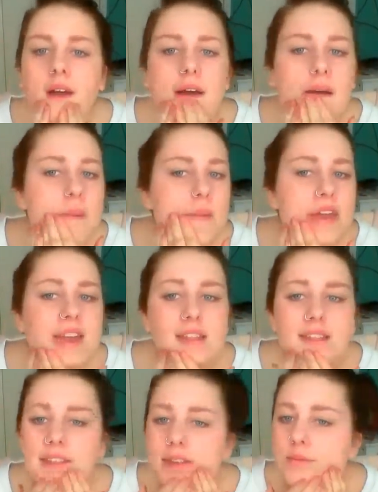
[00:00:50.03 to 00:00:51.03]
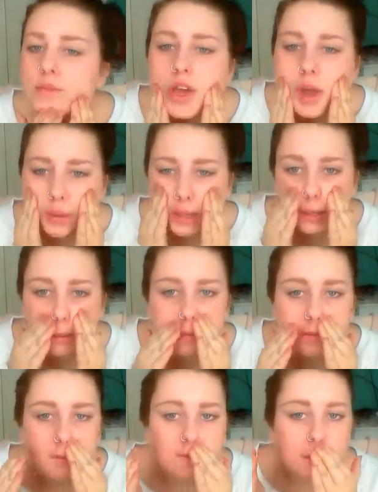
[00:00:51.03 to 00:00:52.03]
and at the same time
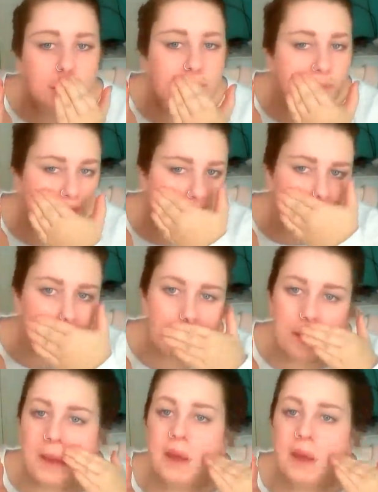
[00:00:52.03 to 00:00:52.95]
gets your face ready